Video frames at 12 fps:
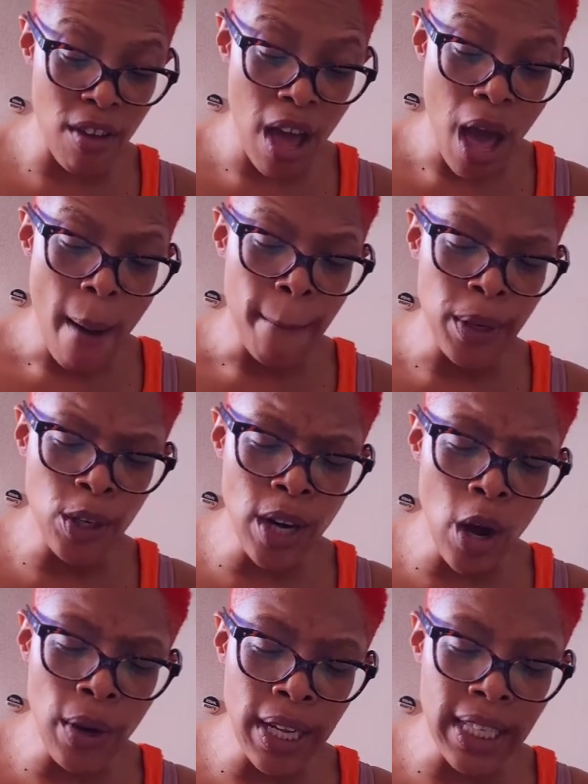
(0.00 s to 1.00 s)

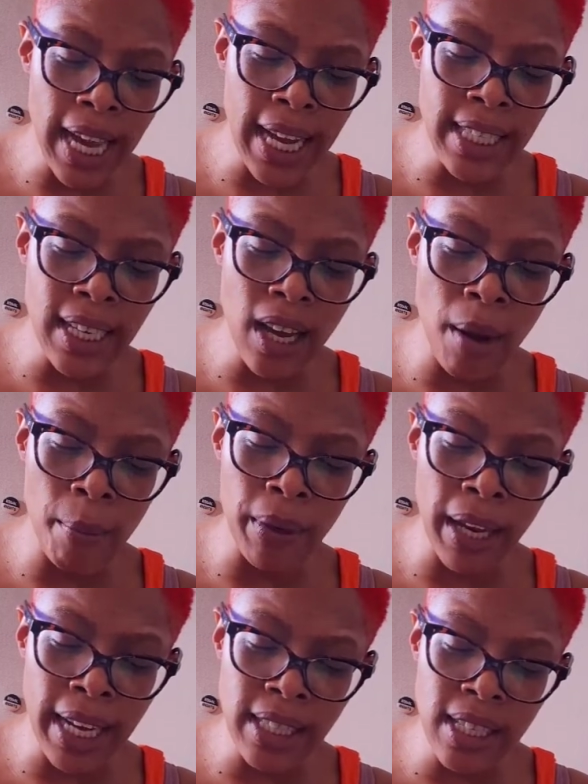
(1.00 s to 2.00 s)
Pluto contains the
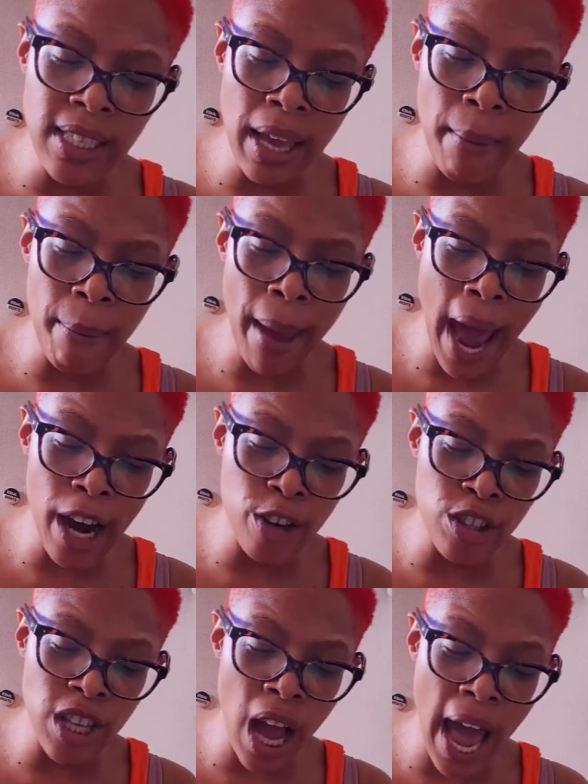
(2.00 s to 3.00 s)
complexes and
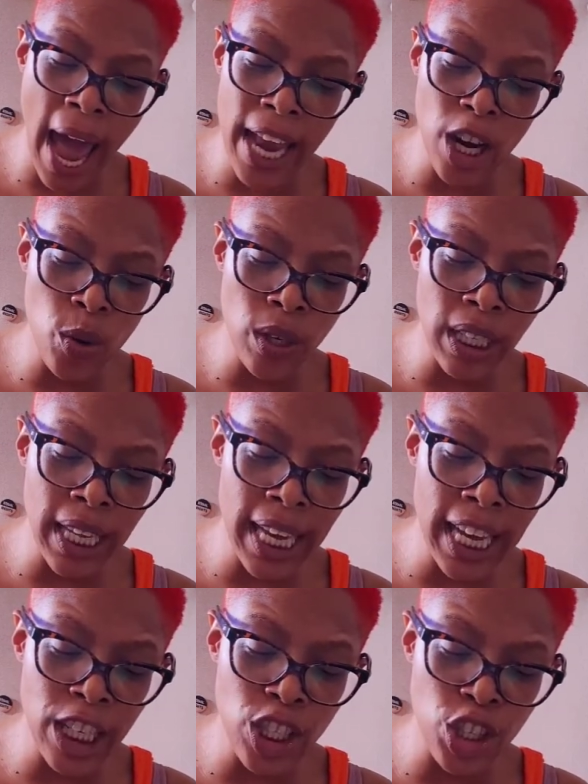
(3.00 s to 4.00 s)
patterns not adequately
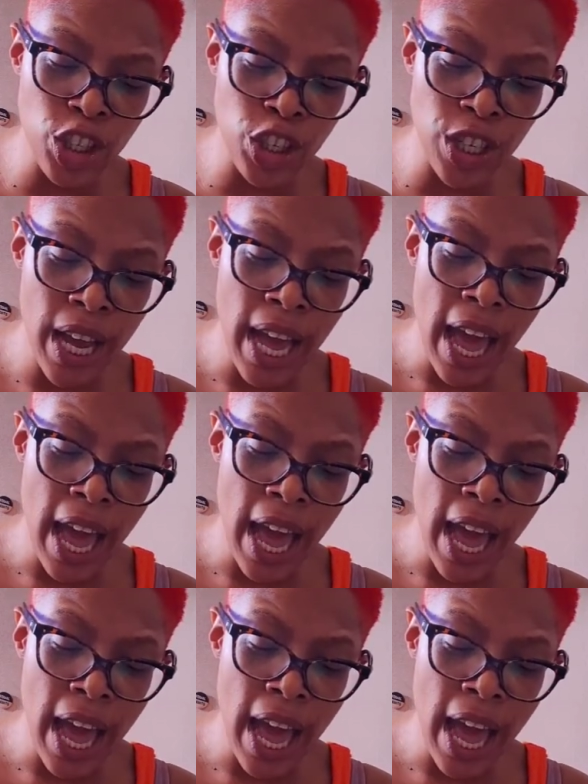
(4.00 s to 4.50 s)
entered